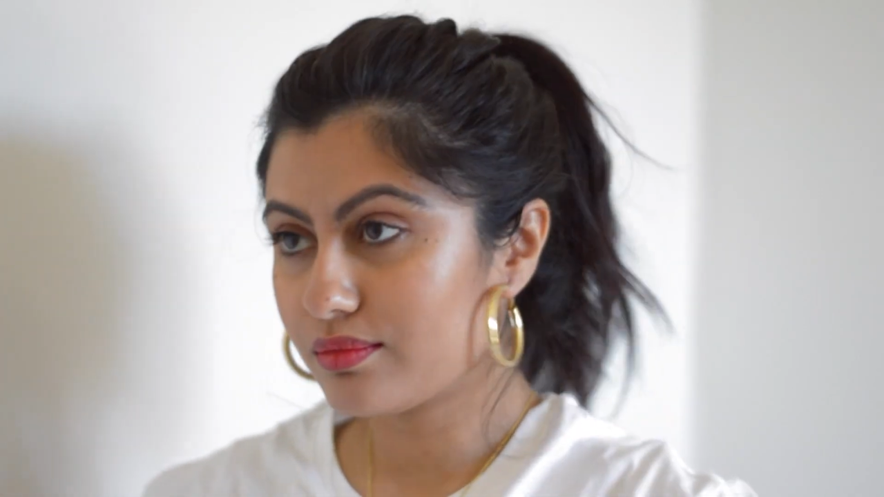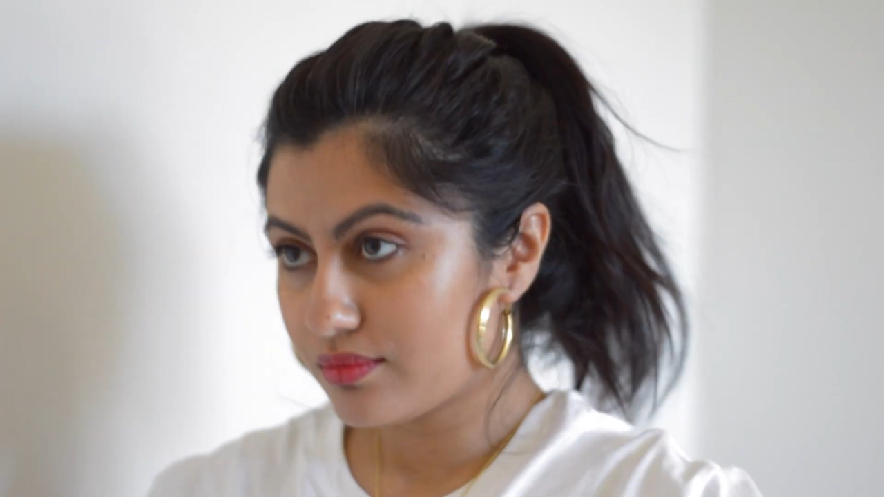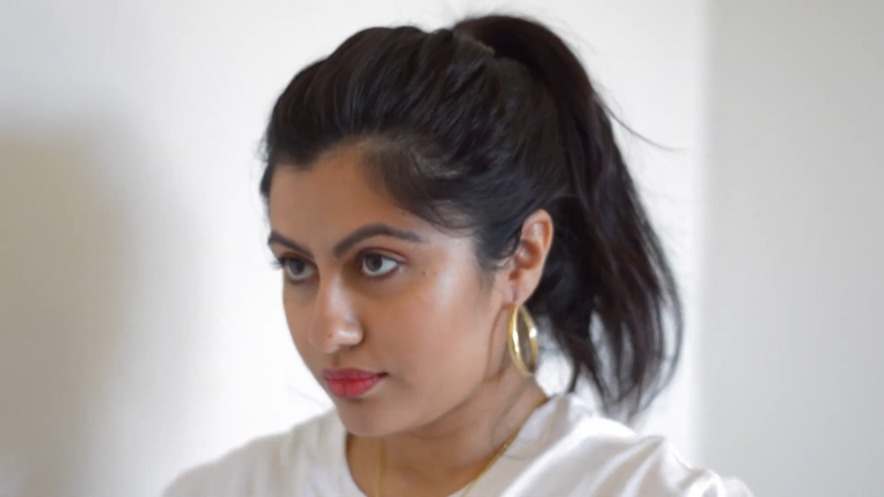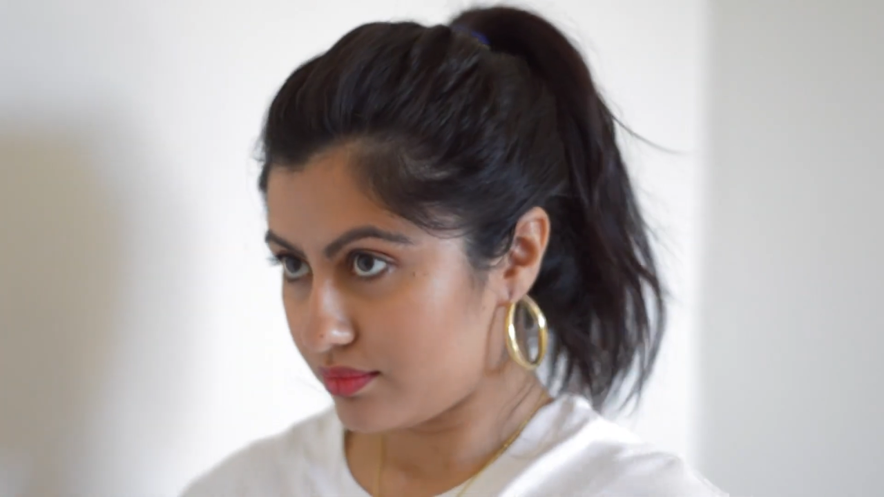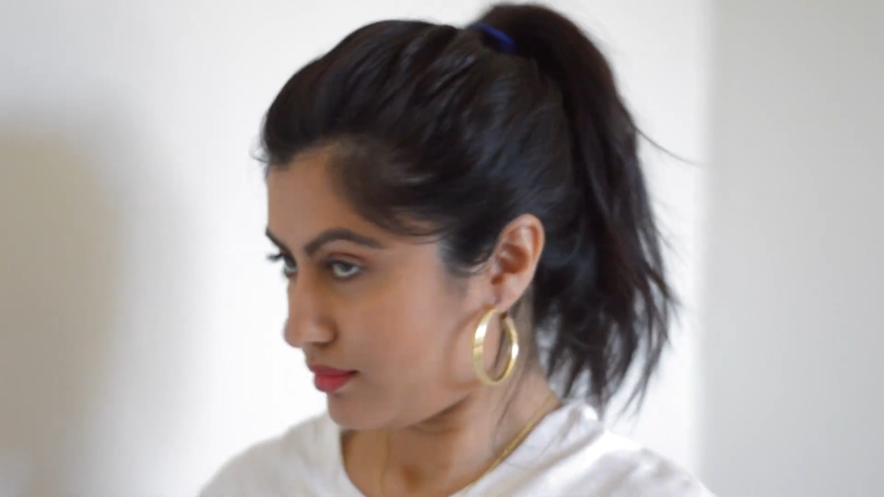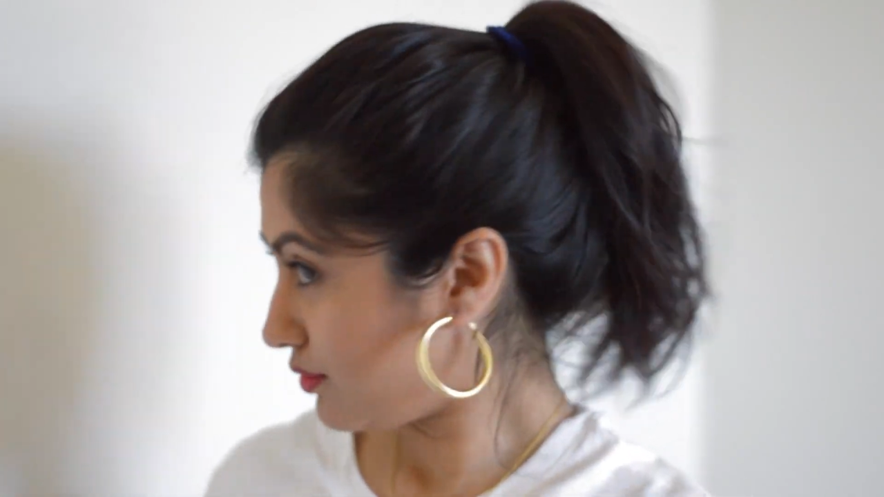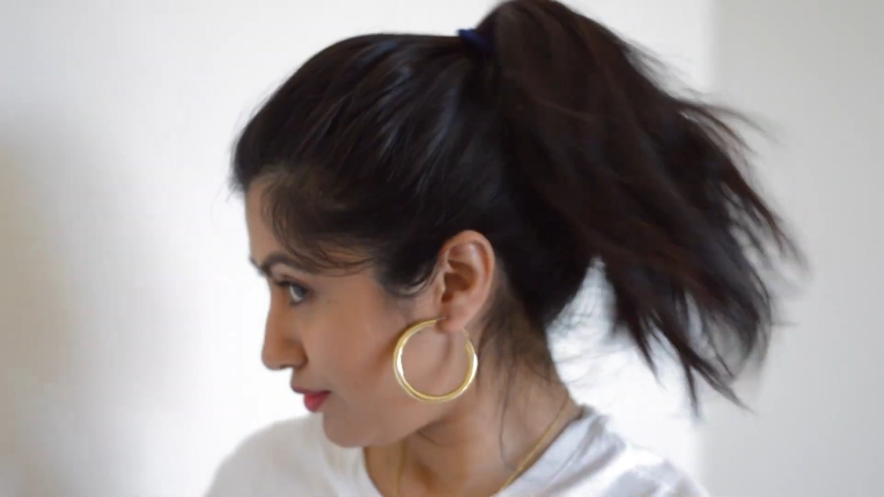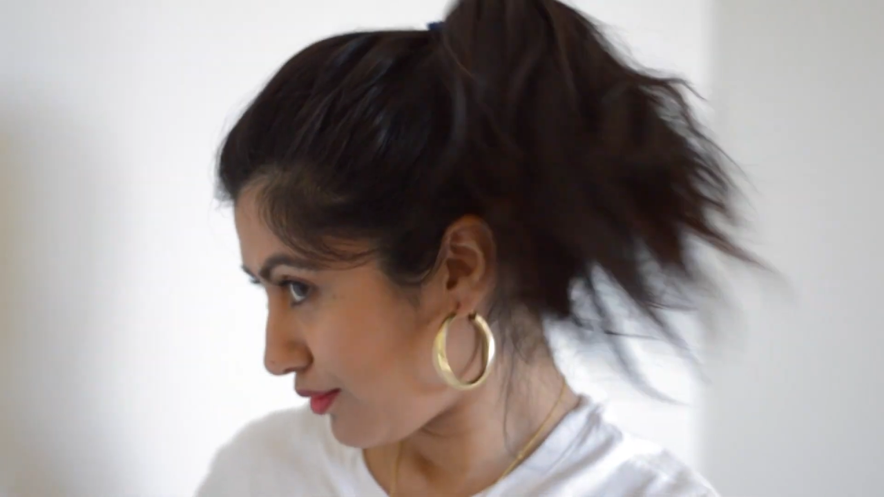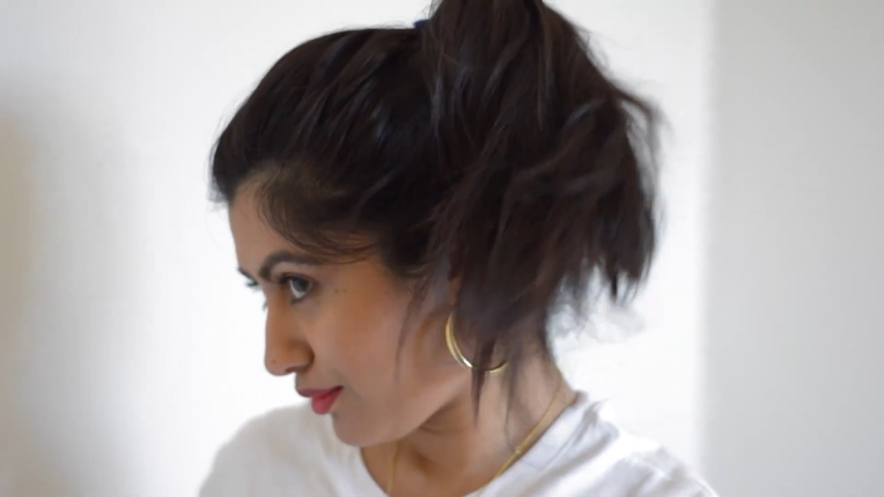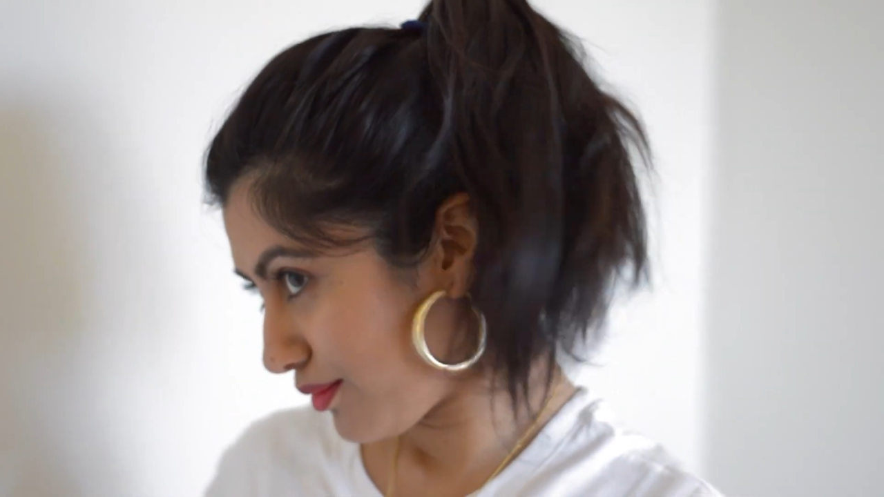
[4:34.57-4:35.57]

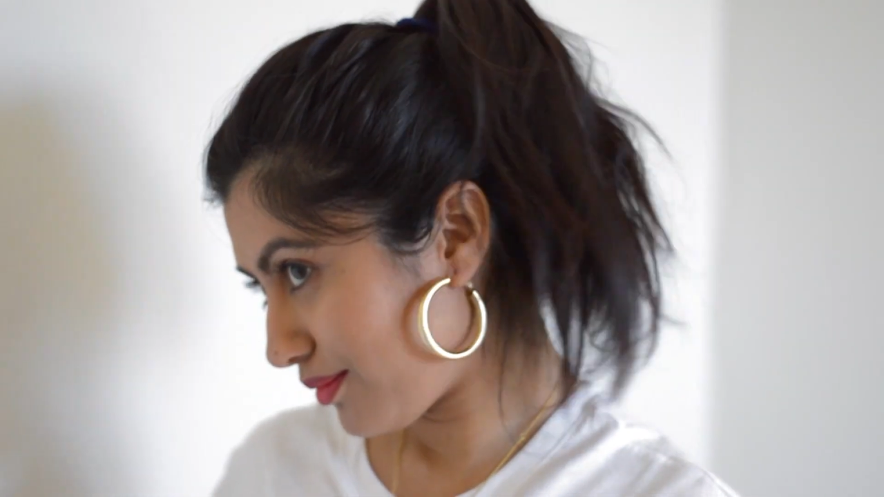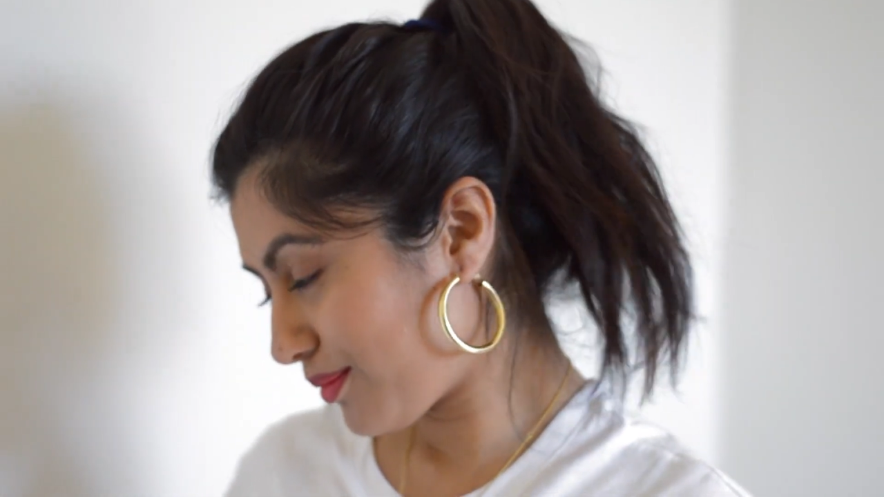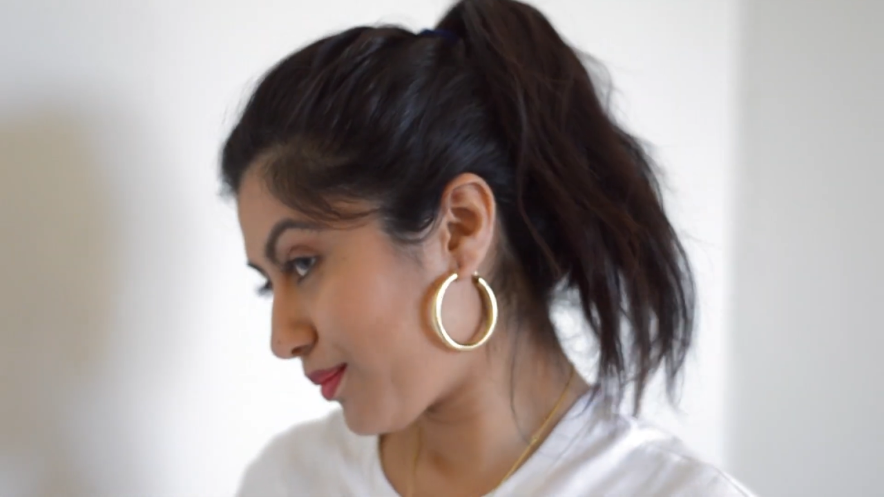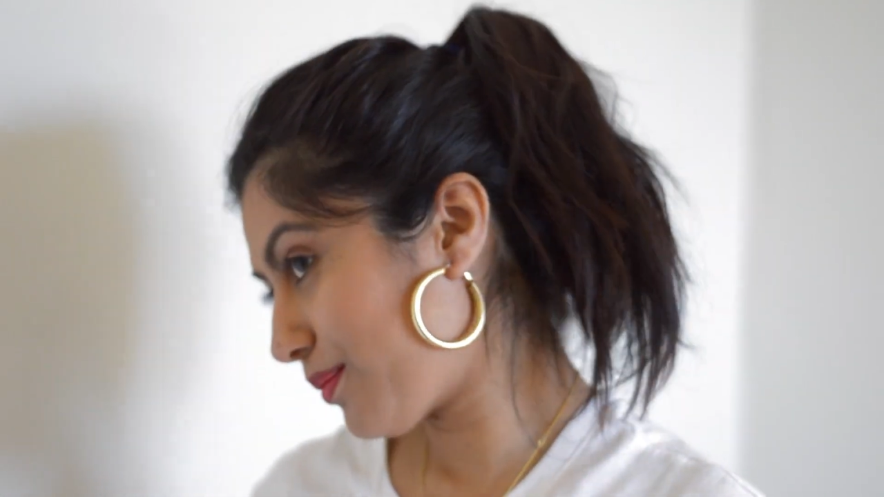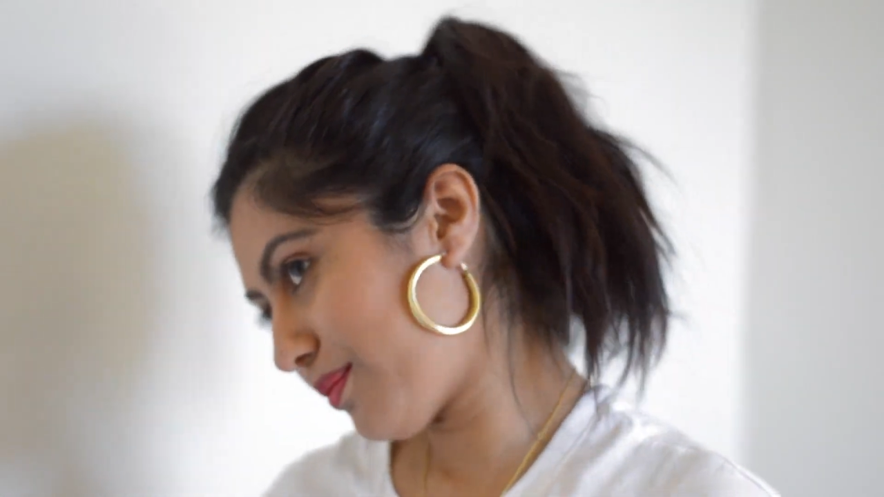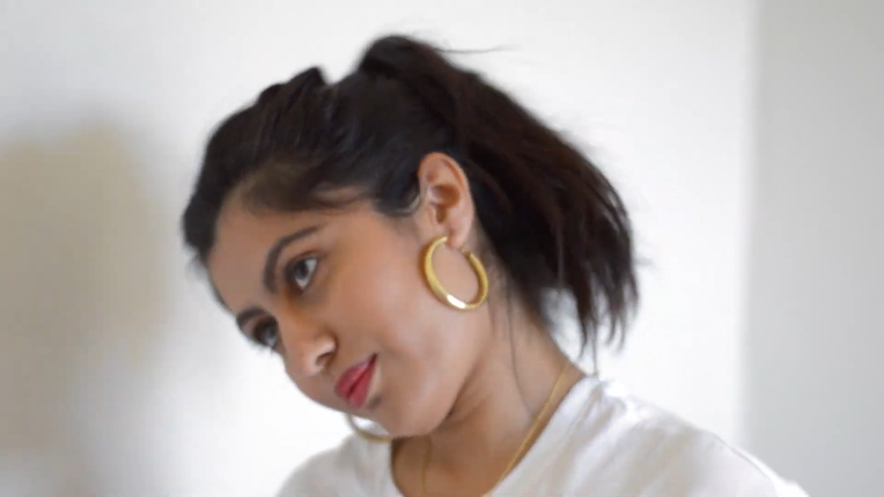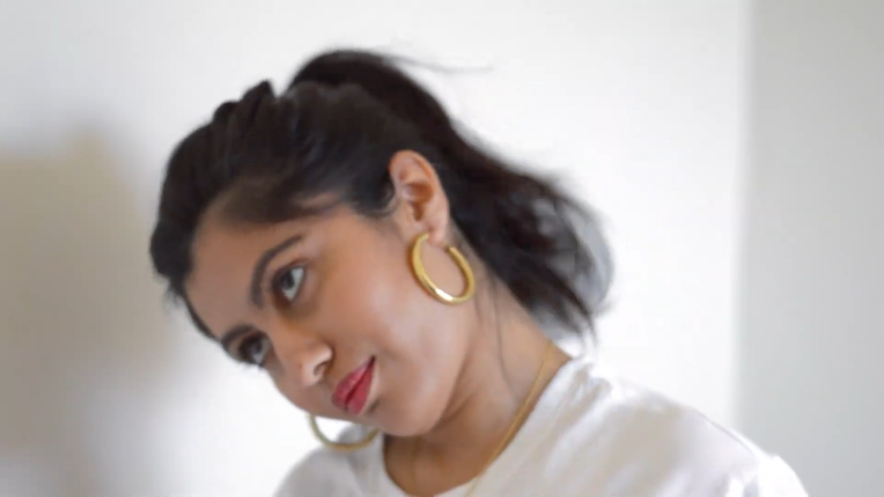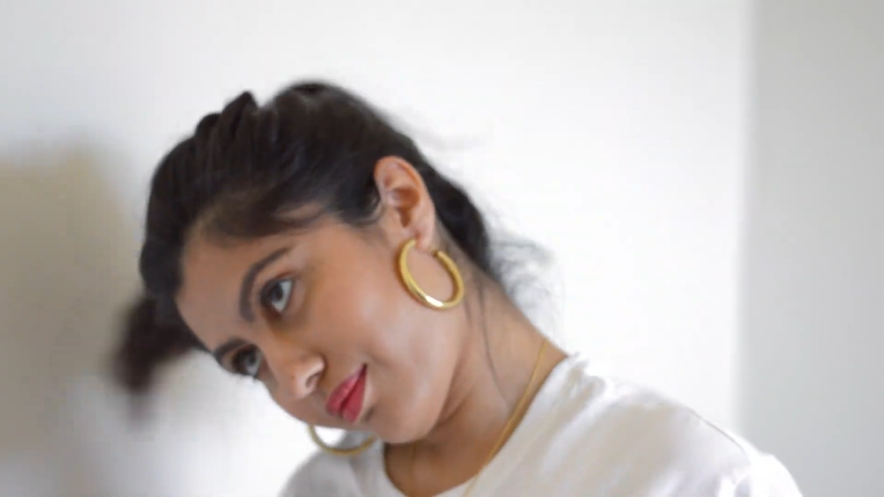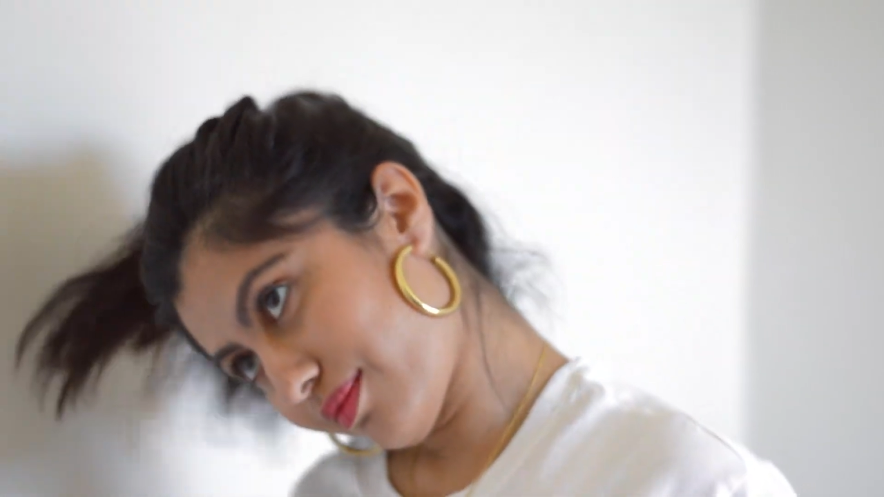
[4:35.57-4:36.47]
unmanageable, I